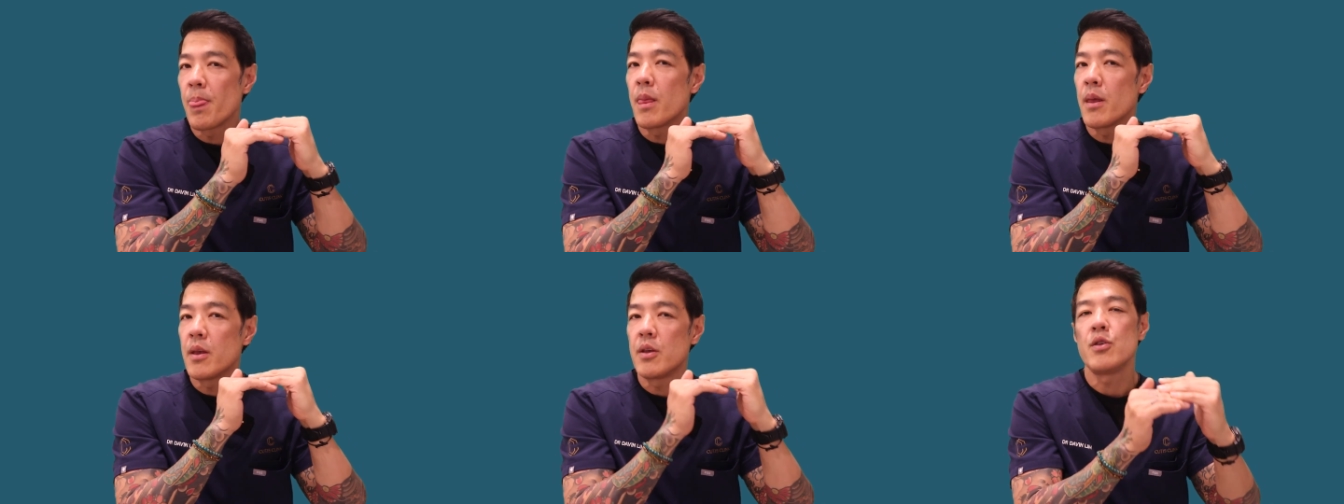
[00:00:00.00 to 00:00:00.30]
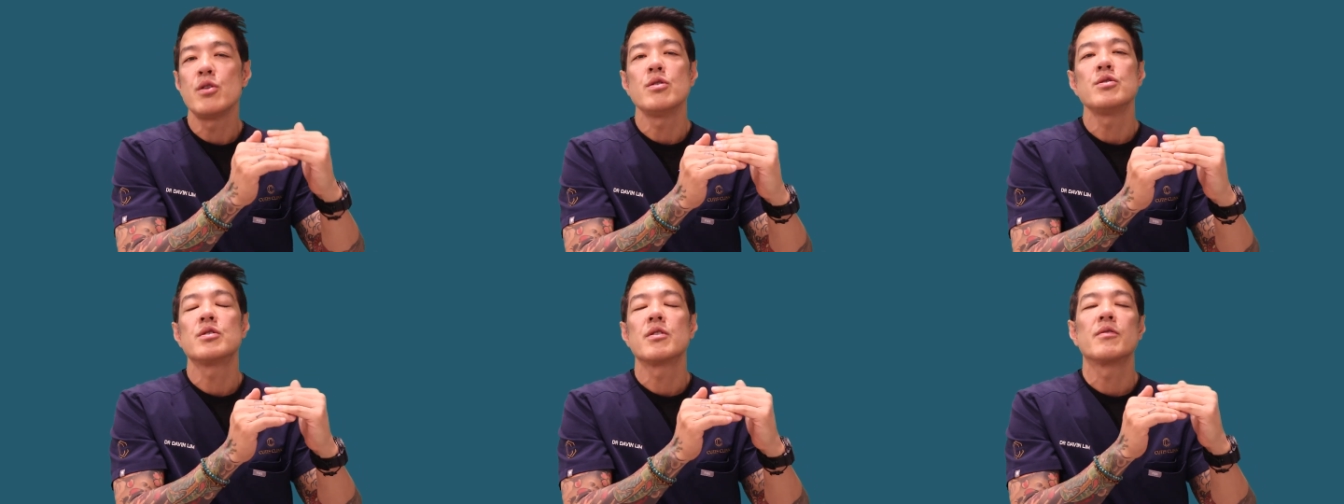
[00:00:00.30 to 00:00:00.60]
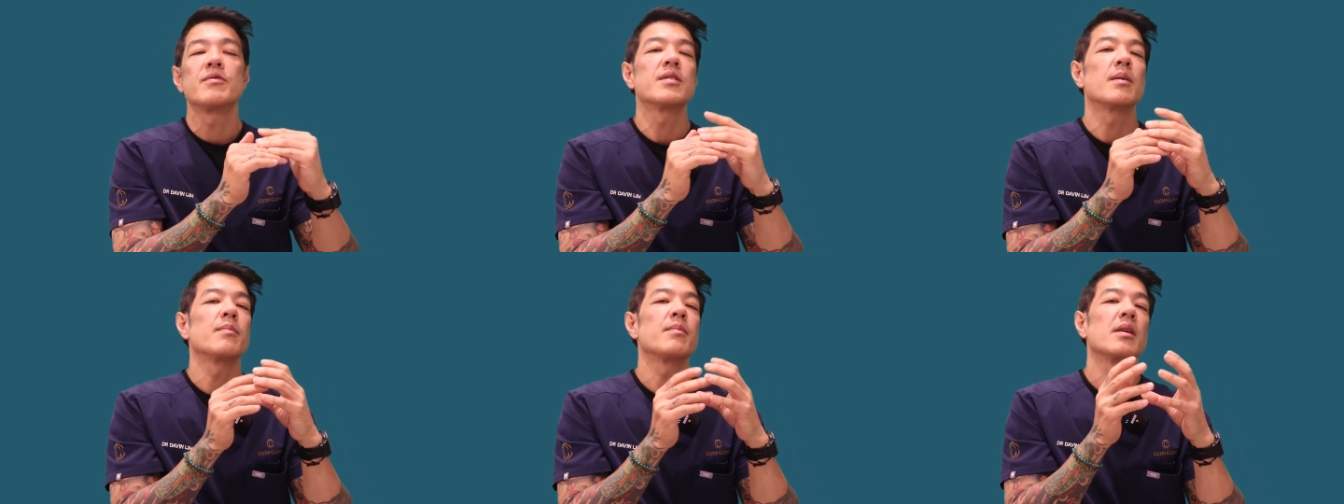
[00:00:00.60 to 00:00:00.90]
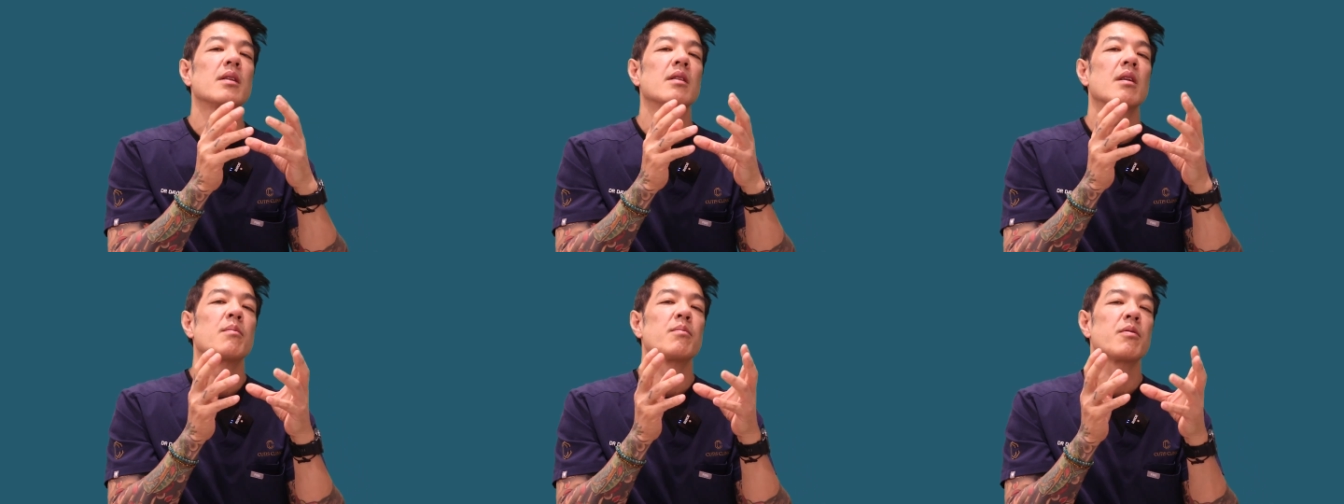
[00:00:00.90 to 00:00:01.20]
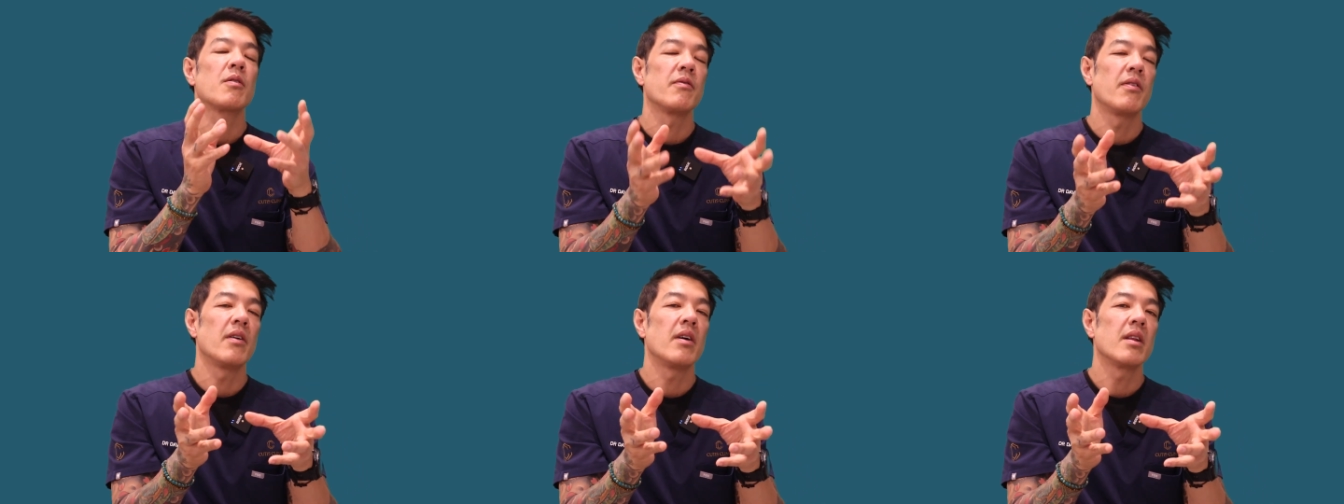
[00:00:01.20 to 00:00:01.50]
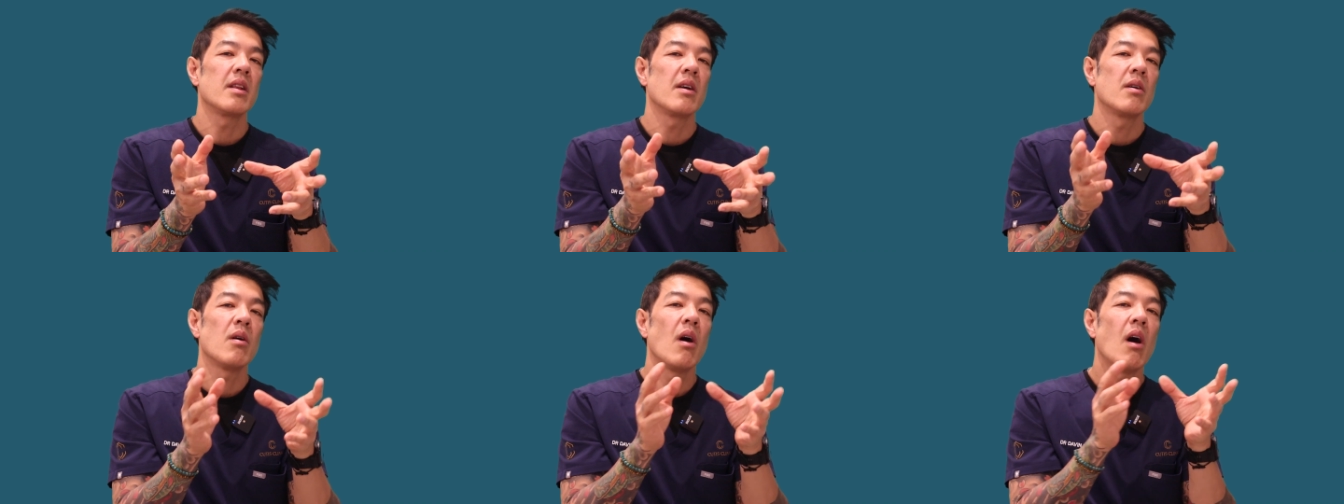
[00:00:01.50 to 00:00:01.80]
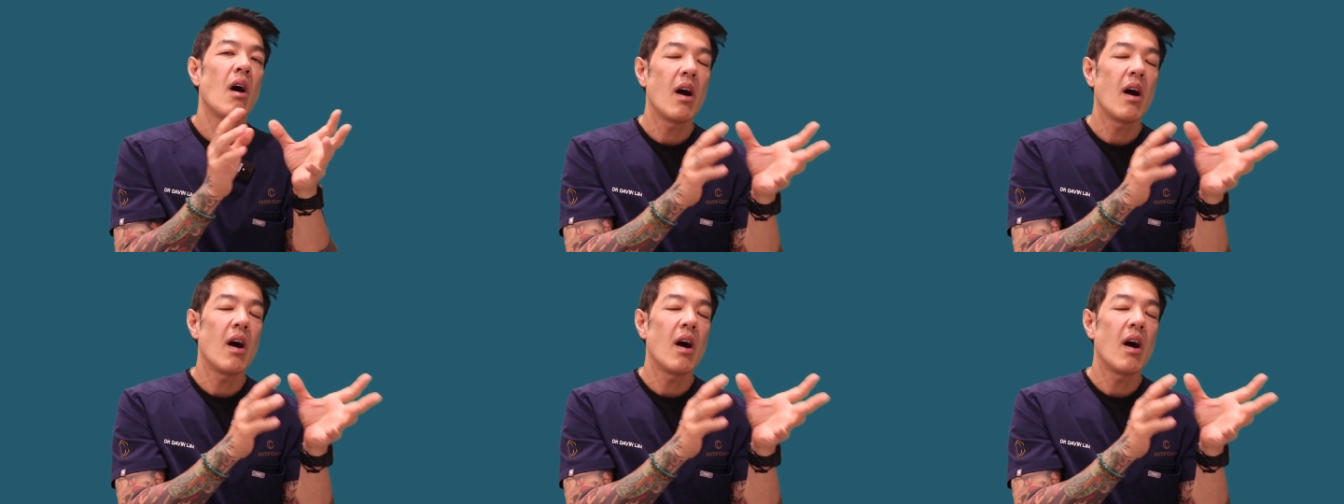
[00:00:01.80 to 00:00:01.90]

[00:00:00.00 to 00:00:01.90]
the use of something like Profhilo,